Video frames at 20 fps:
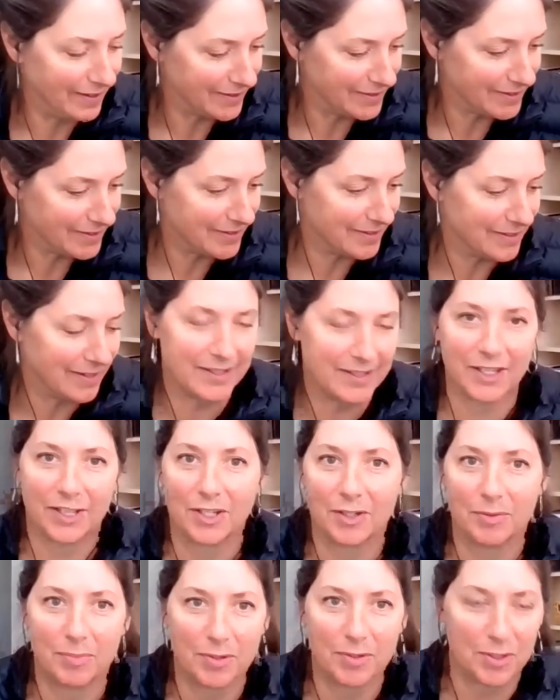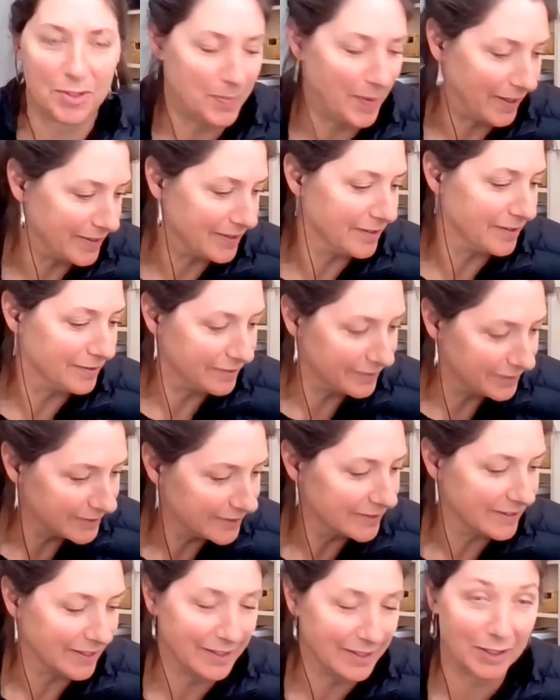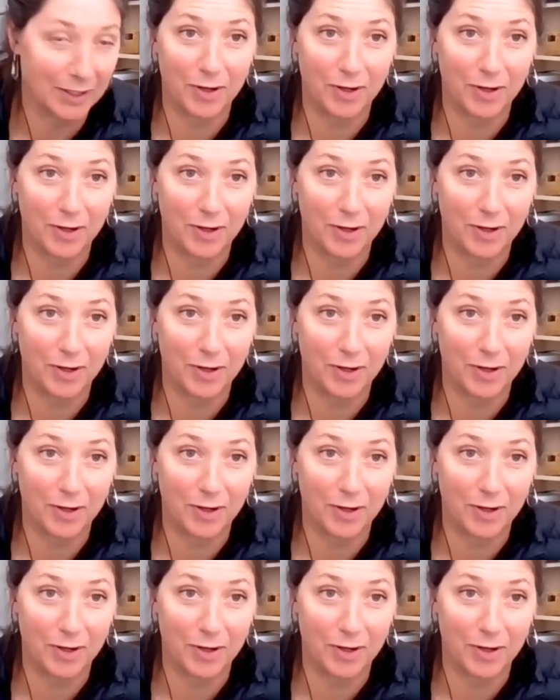That's that's a good perspective and